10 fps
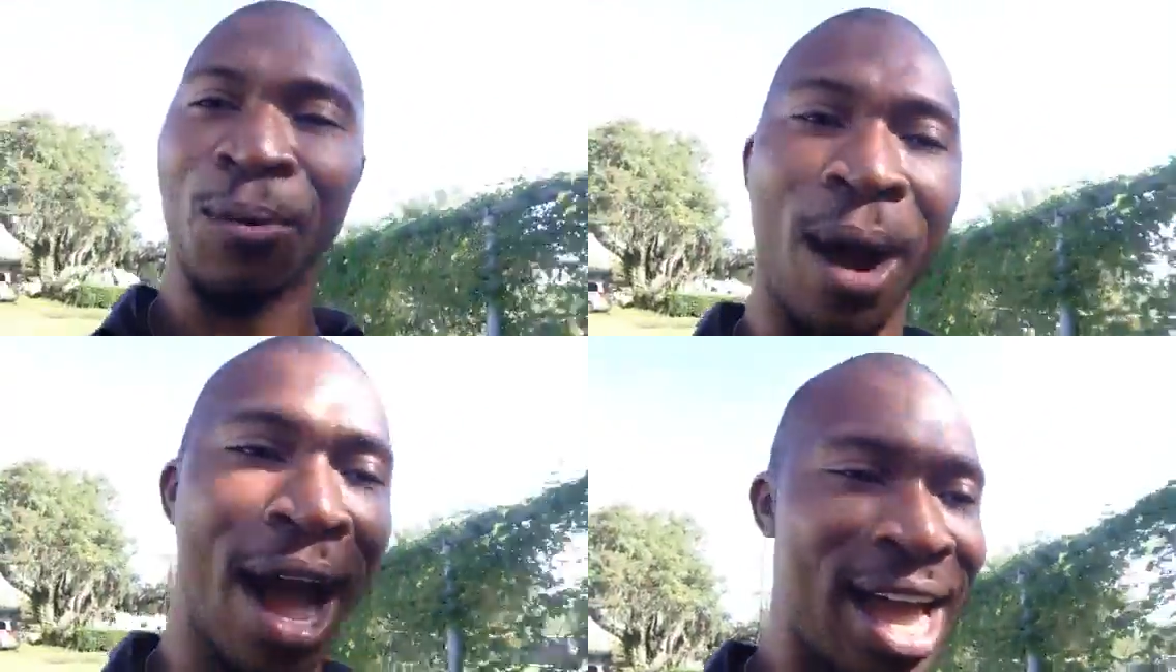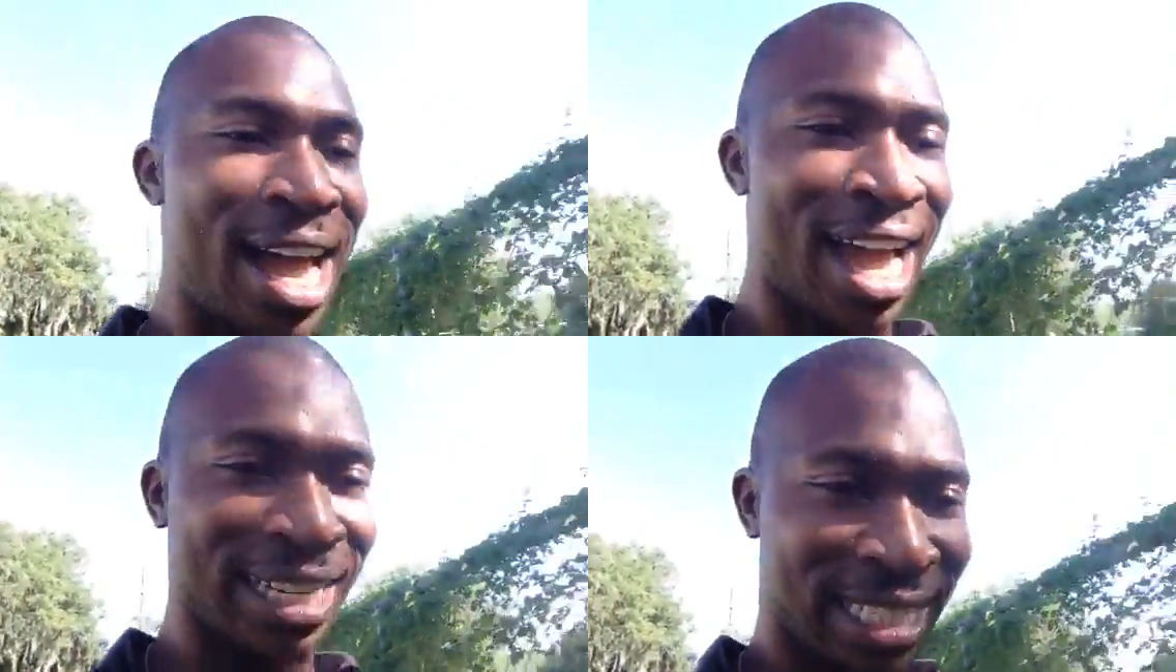
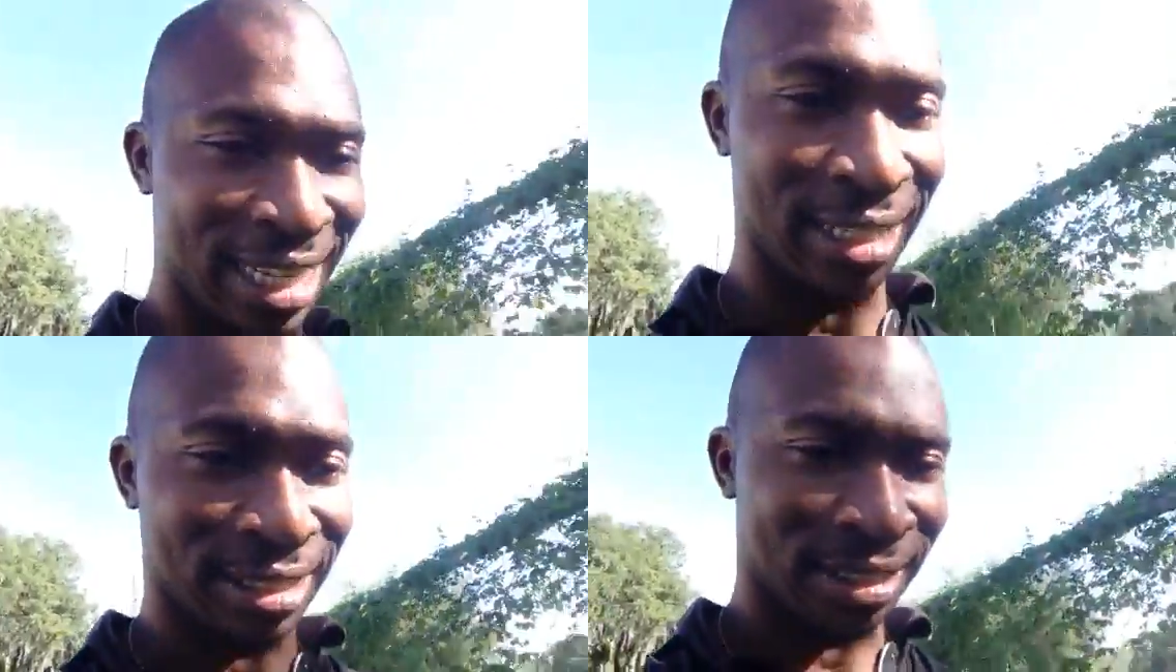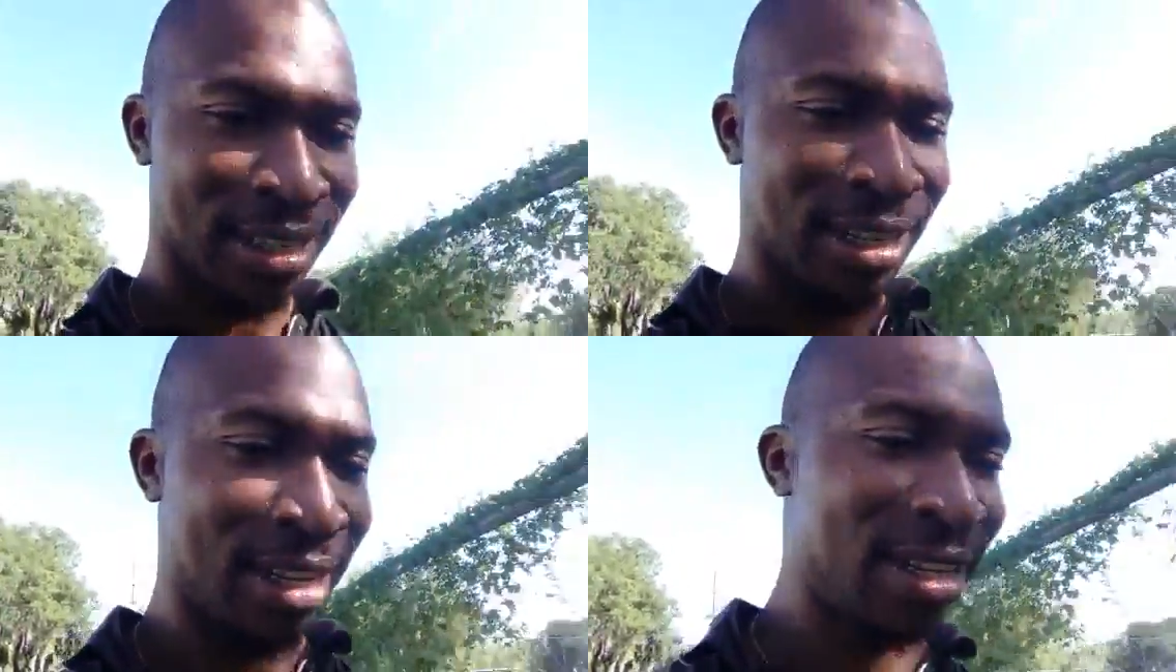why I didn't
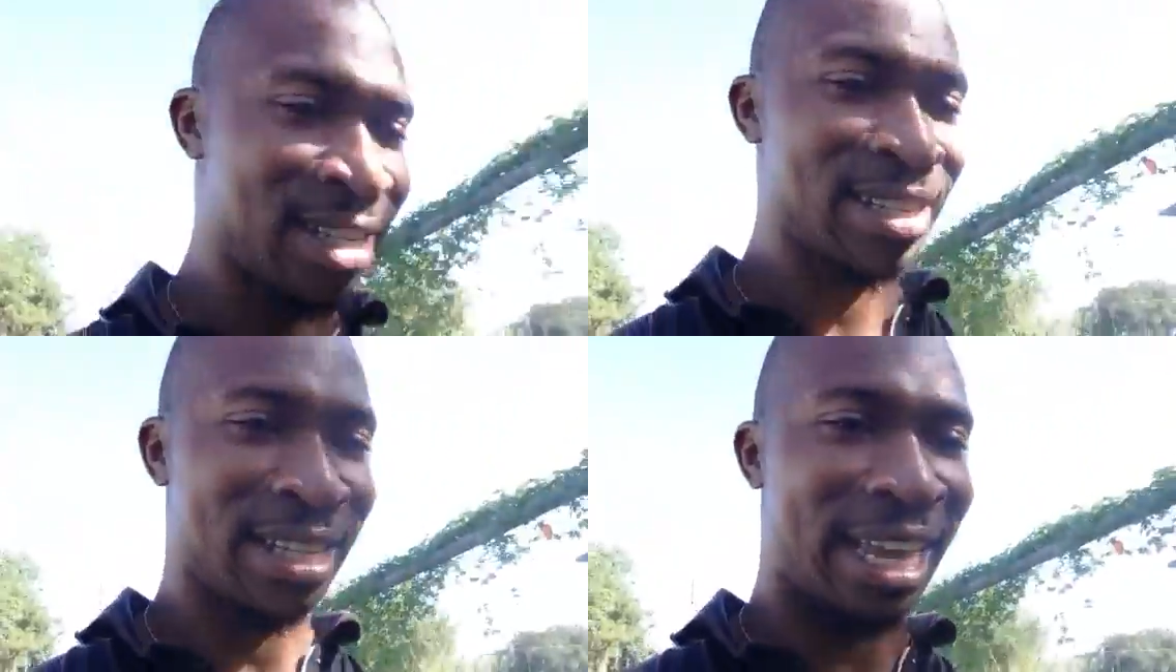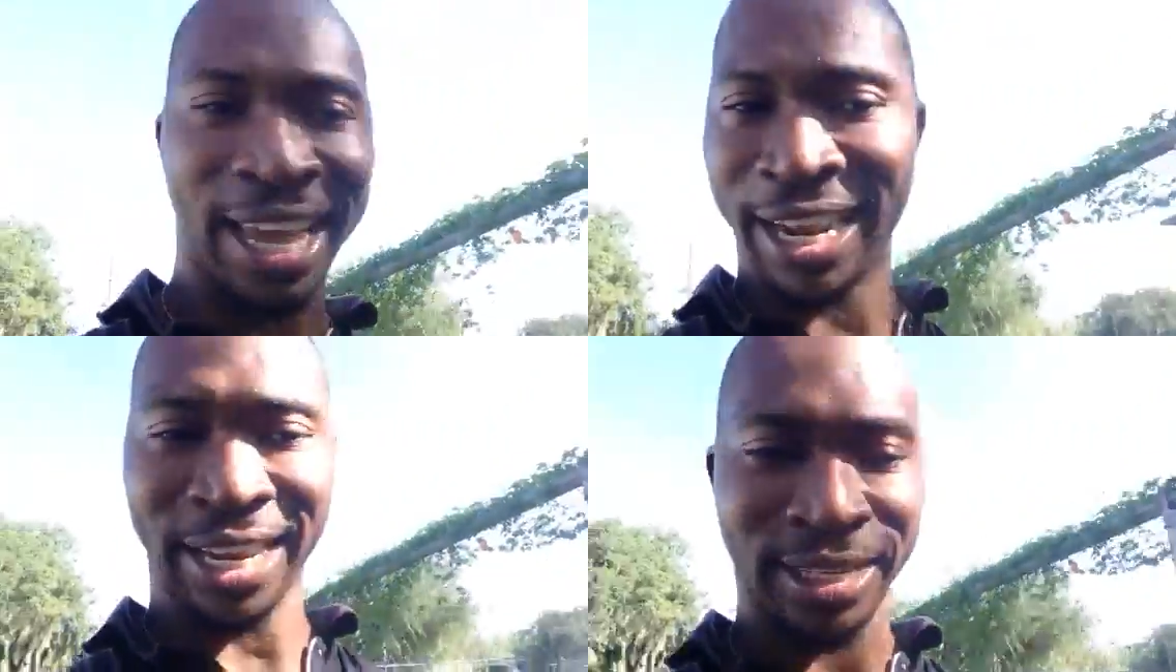
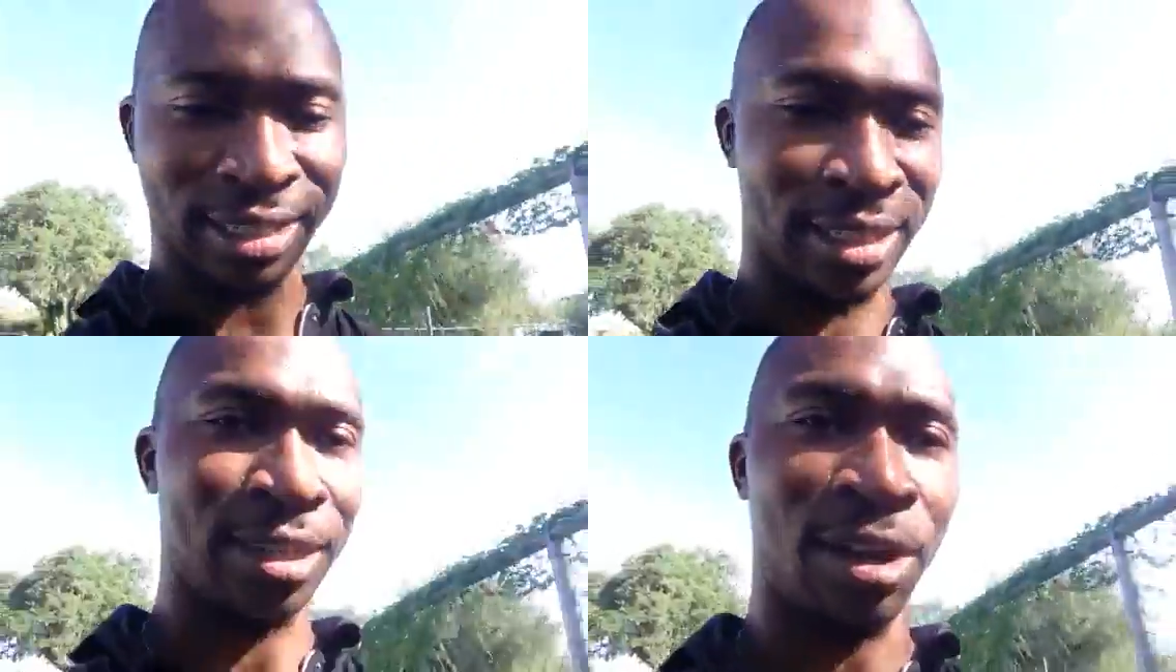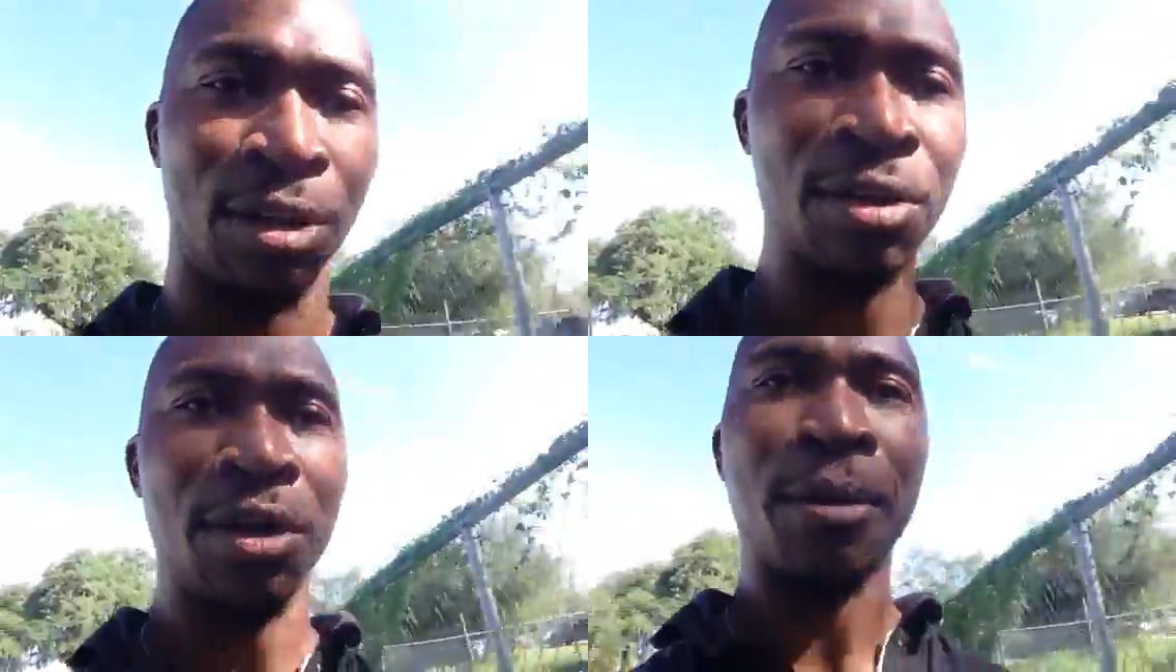get it, you
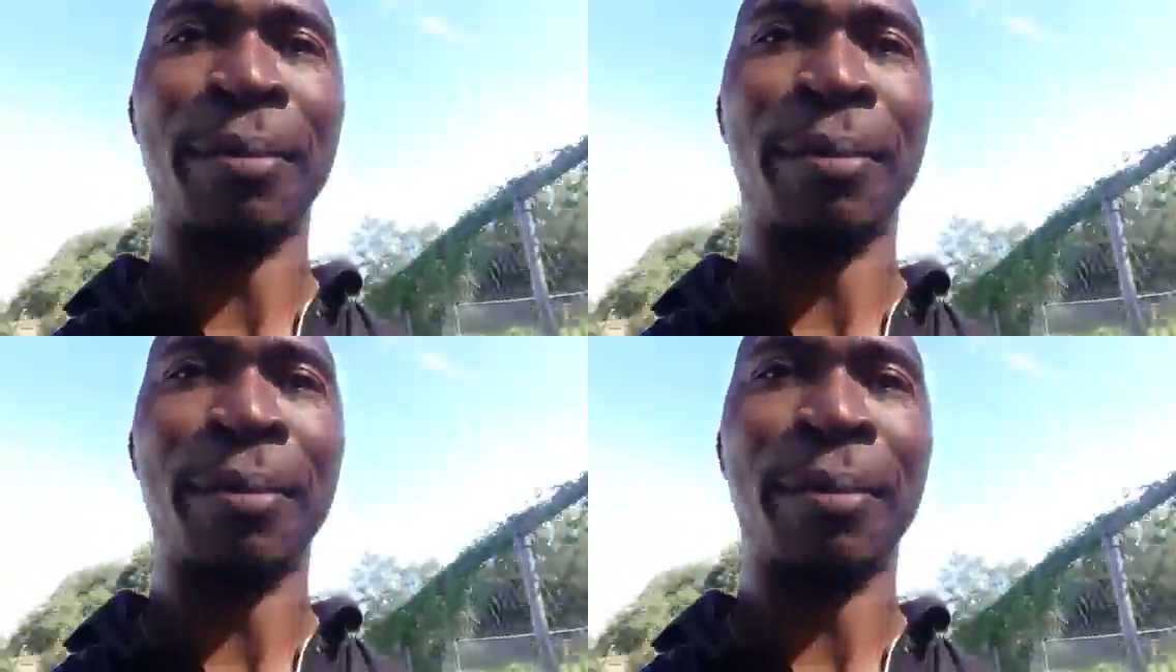know.